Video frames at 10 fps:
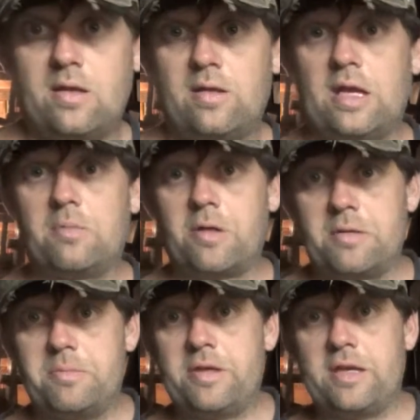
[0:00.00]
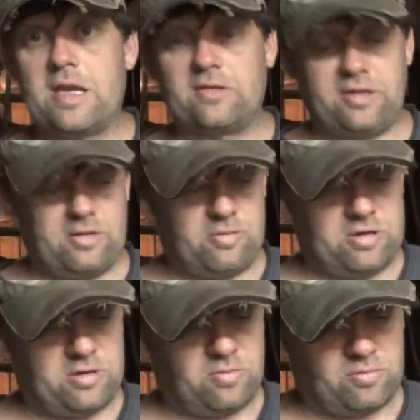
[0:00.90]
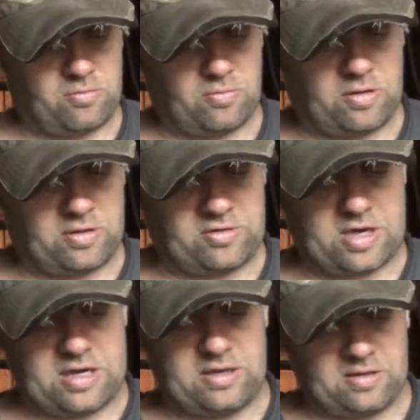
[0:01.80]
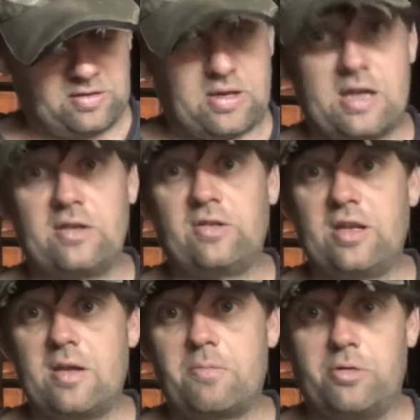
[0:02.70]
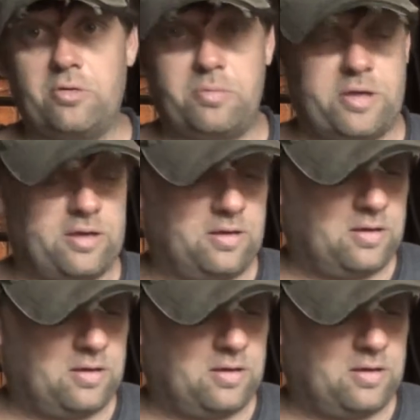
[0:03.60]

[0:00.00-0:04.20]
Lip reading: that'll probably be the next thing we do. We're going to shine this thing up a little bit,